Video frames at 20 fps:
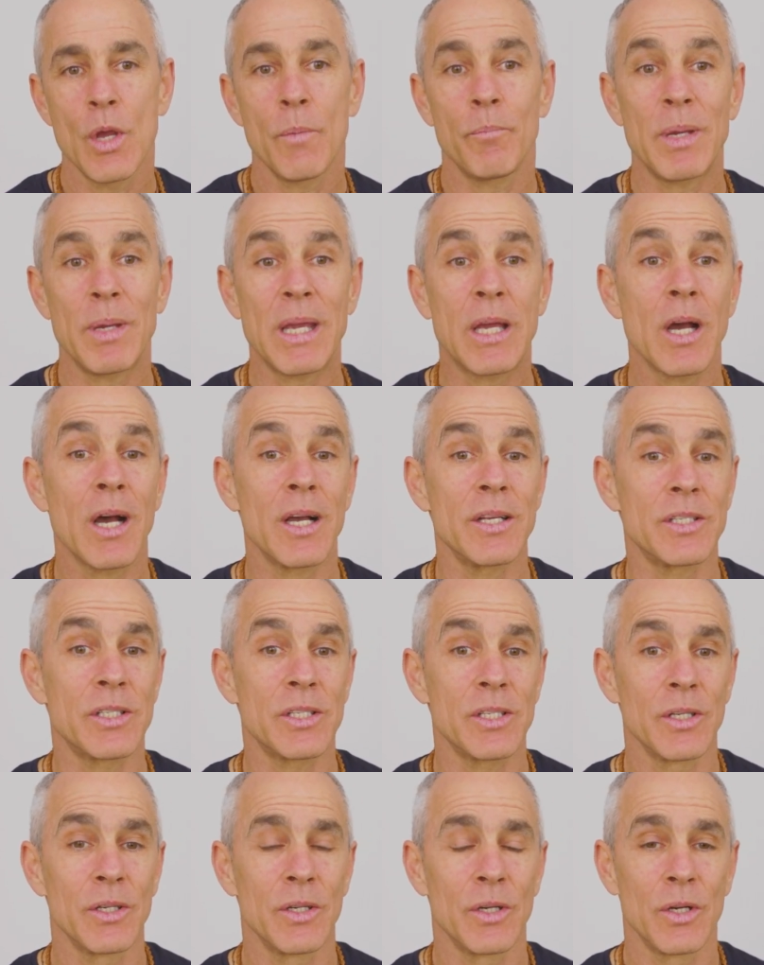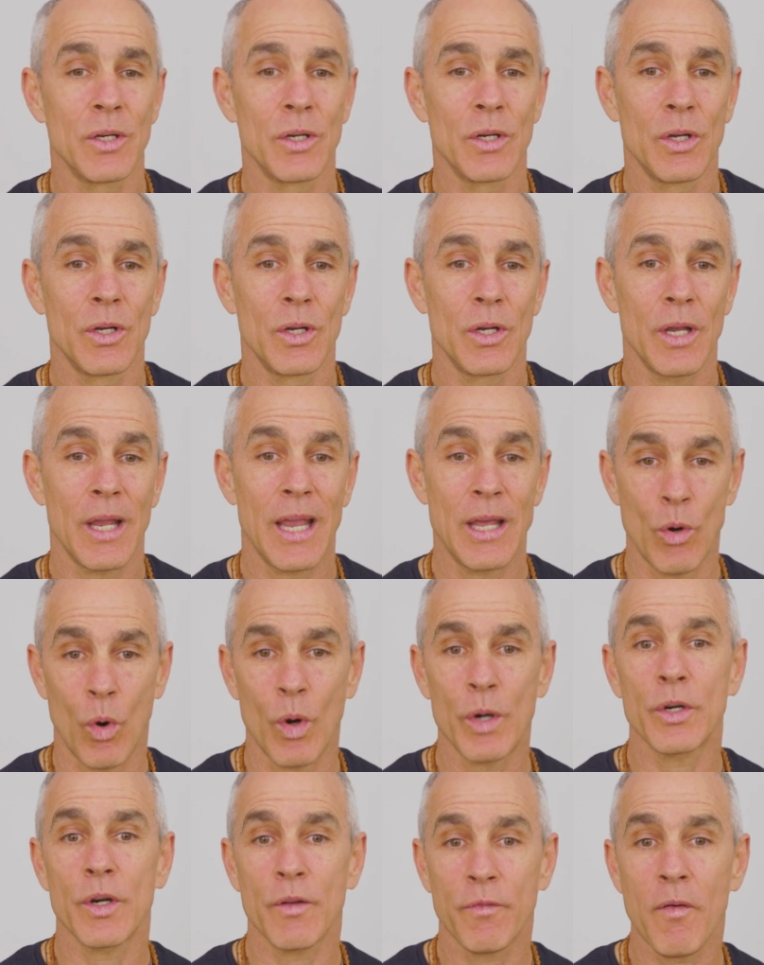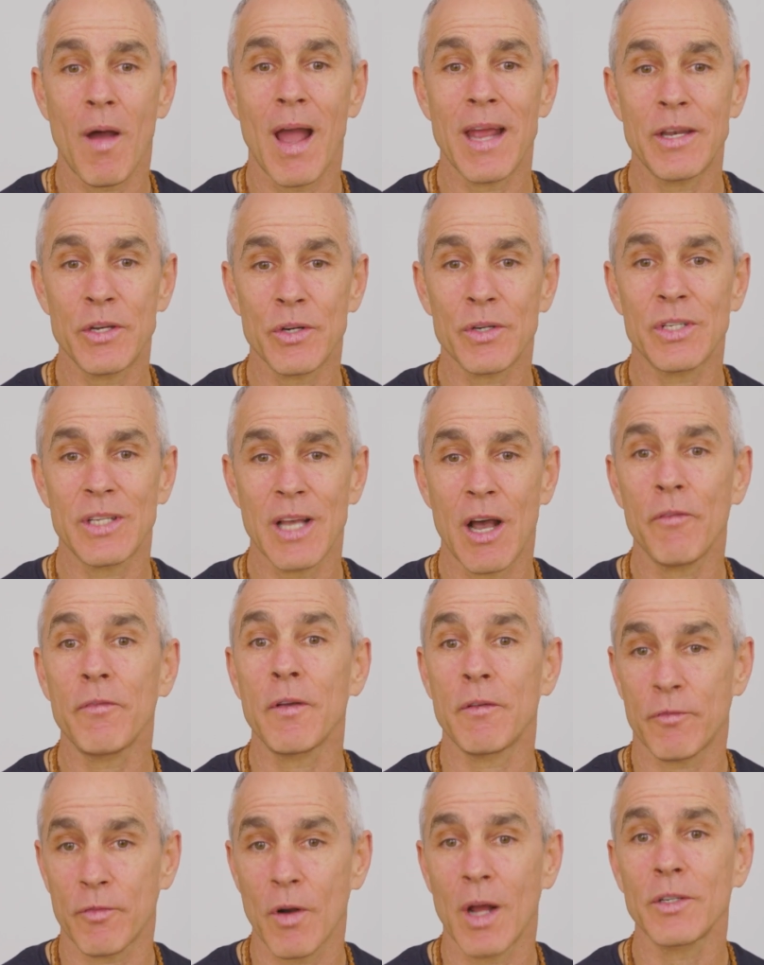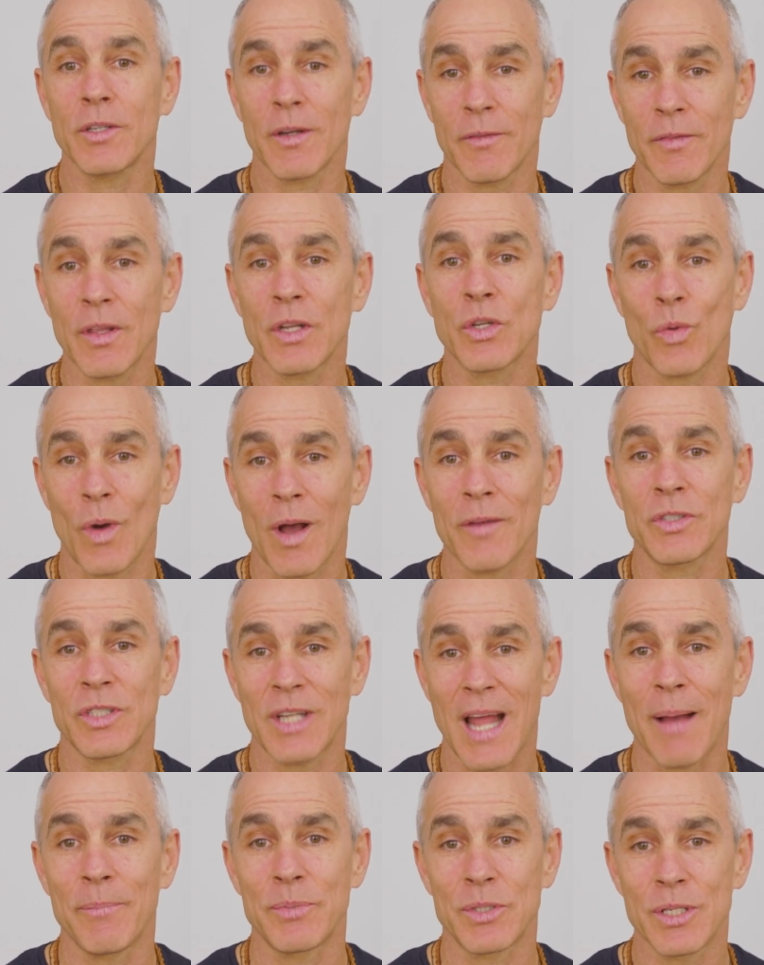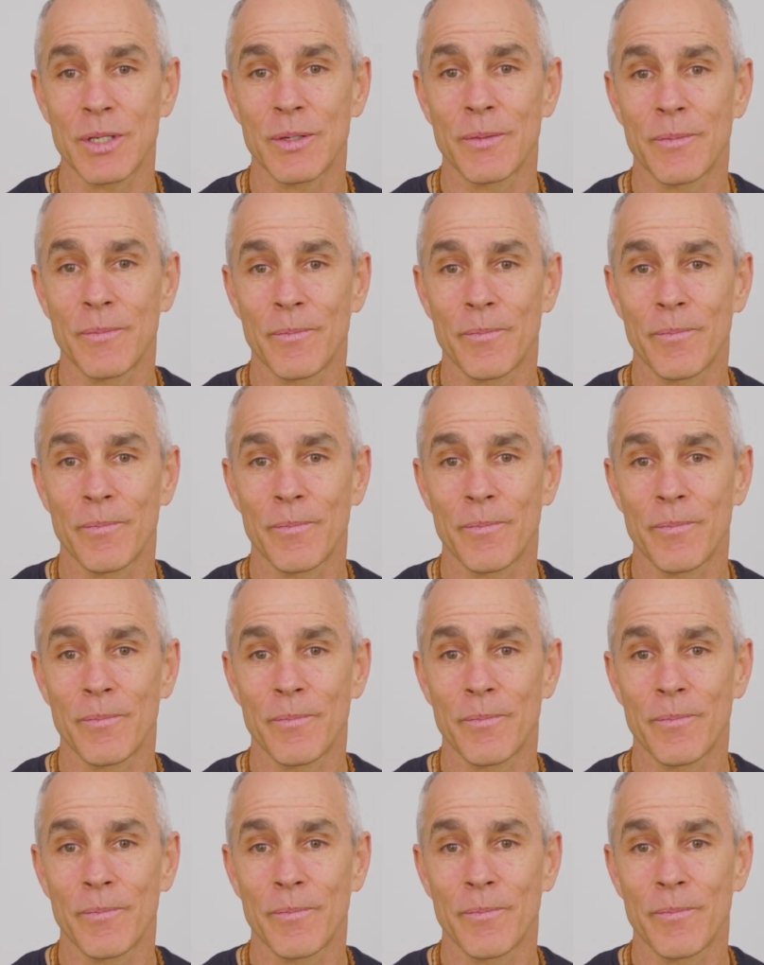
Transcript: Because in order to find yourself in front of the 12 steps,